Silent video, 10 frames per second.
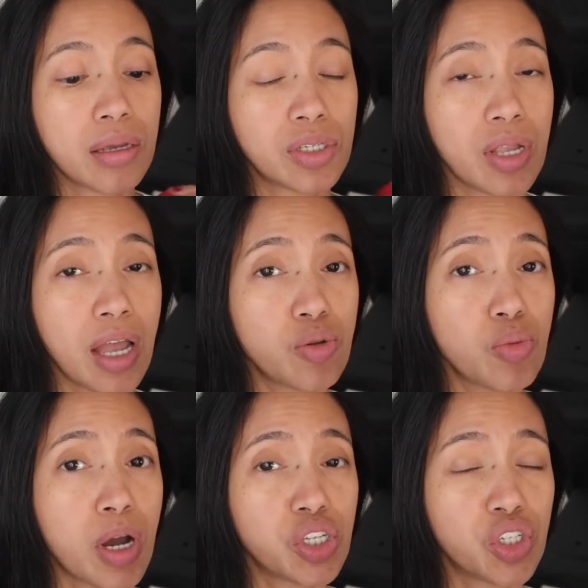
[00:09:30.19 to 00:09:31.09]
It's not too
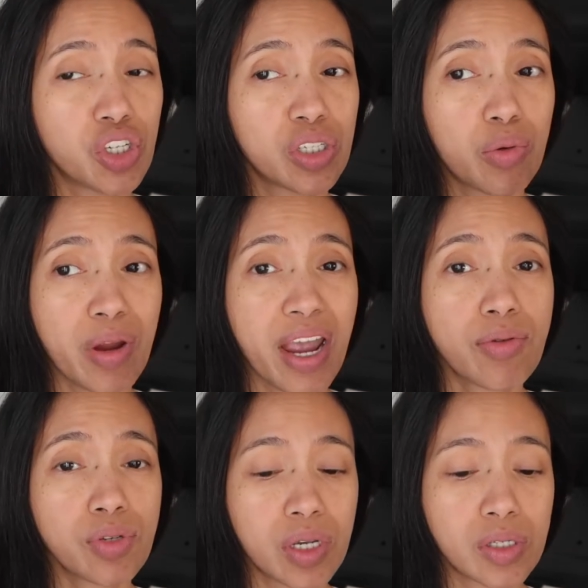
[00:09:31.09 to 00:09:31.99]
much, it's three
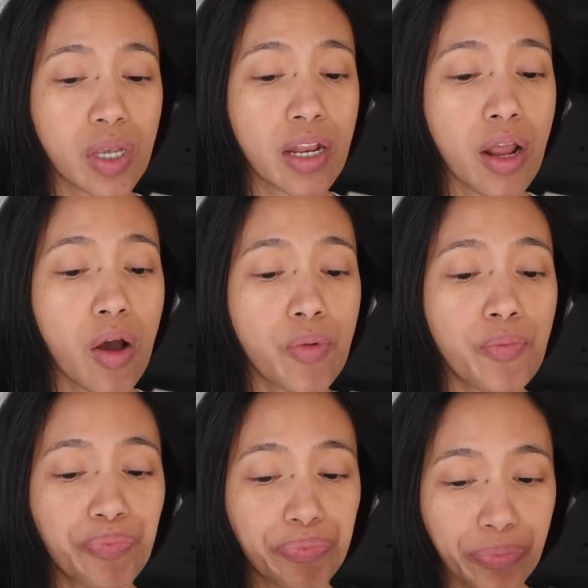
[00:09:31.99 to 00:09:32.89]
ounces, I
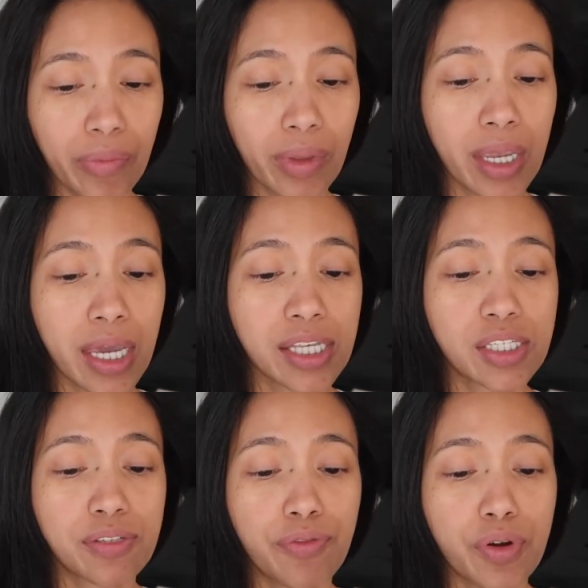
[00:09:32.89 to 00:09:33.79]
know.
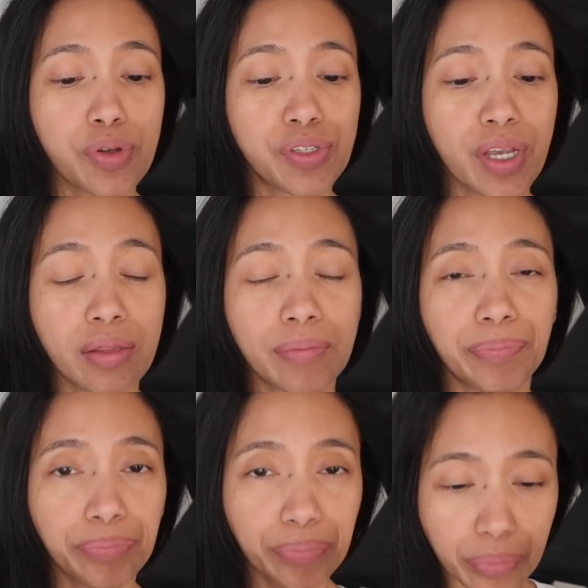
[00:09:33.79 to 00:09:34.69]
It's fruits
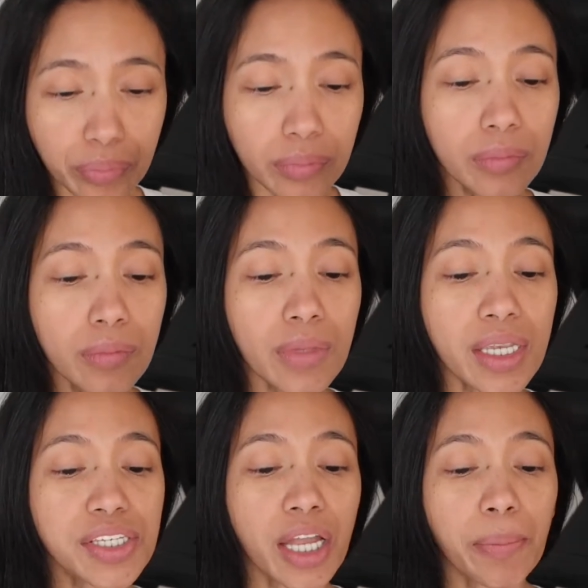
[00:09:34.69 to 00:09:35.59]
and
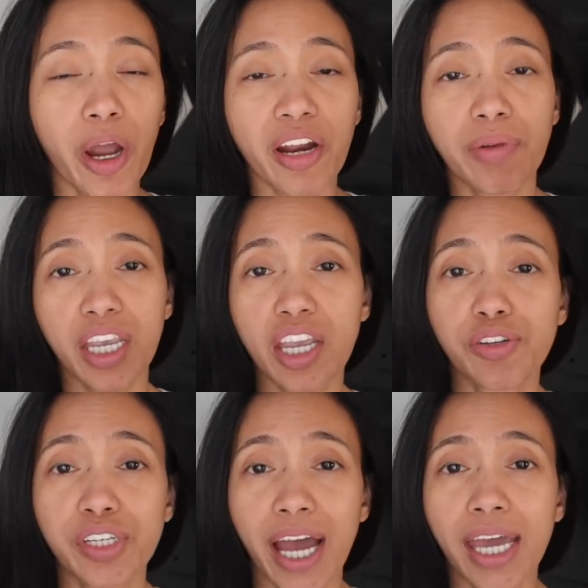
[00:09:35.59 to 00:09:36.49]
it's not part of a
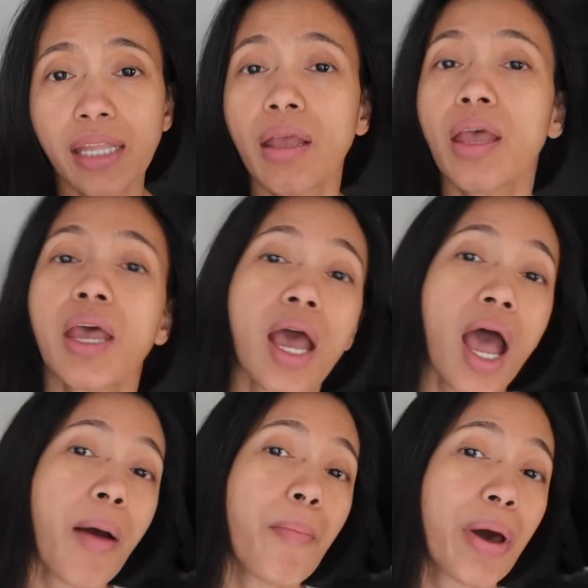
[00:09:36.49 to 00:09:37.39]
keto diet,
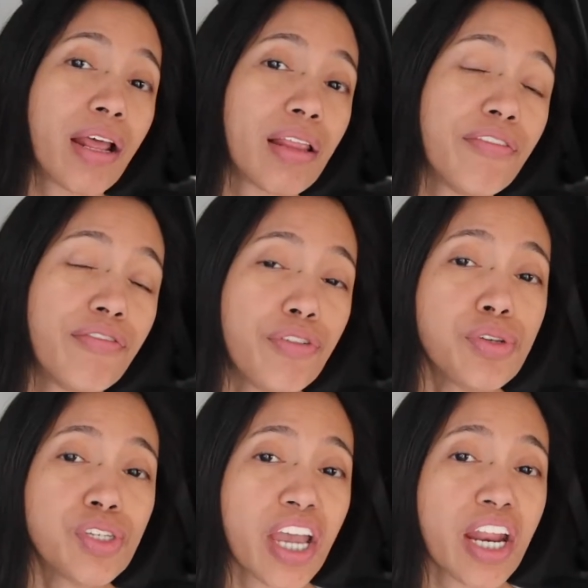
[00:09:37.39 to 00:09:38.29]
but I love
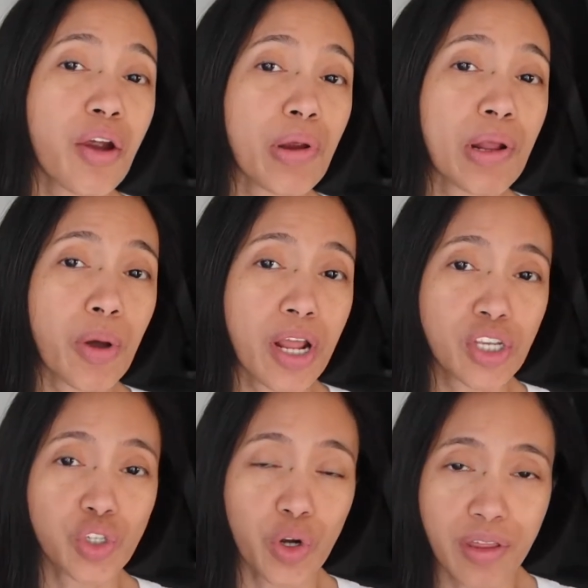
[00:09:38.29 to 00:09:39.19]
fruits and I really want to
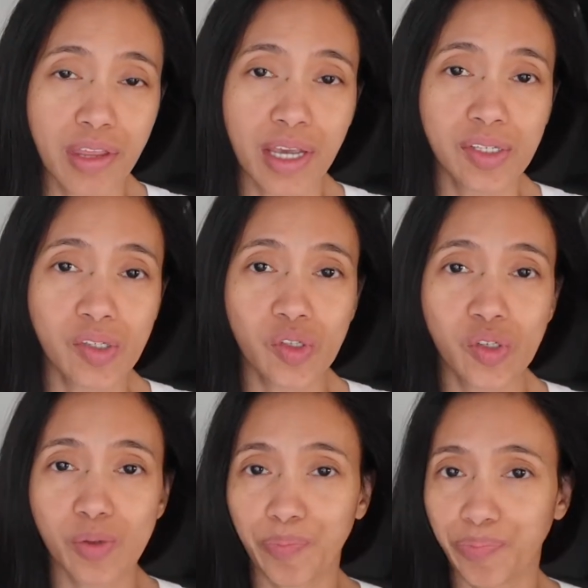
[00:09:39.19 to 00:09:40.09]
enjoy
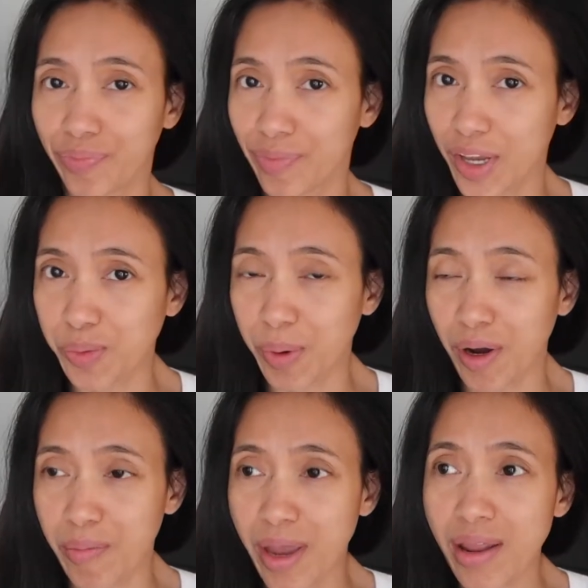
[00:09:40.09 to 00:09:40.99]
this
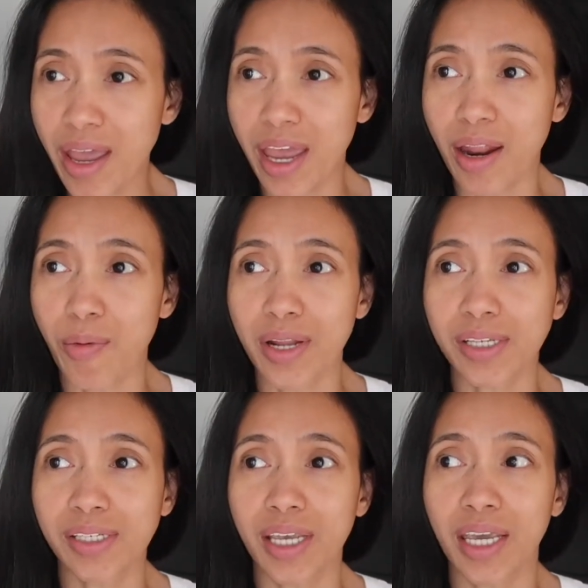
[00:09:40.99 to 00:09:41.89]
experiment and I want to
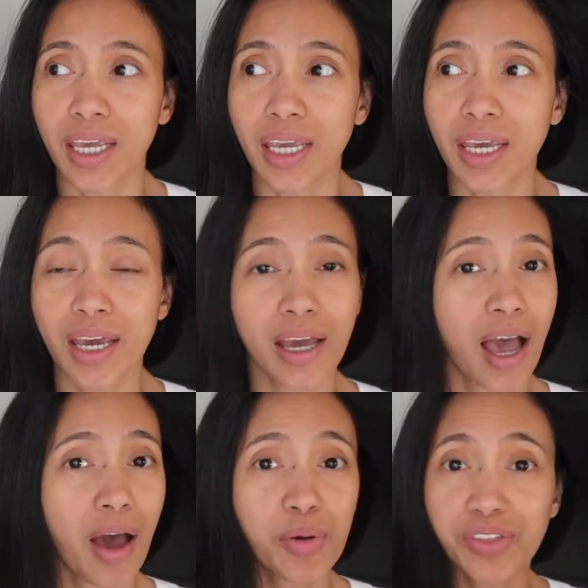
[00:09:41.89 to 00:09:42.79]
see
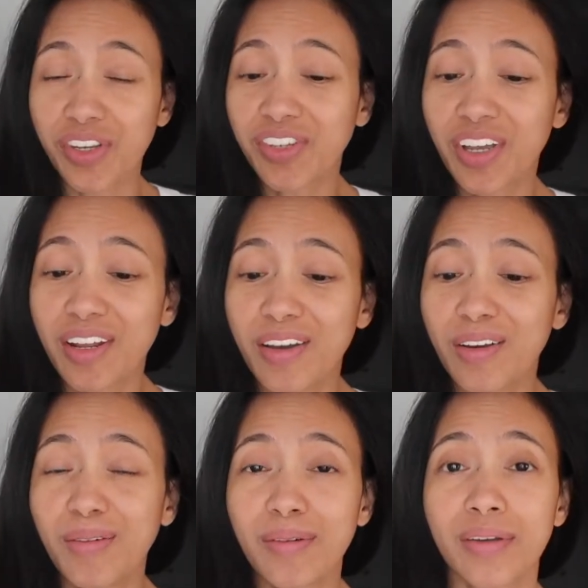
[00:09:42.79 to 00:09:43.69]
how is this gonna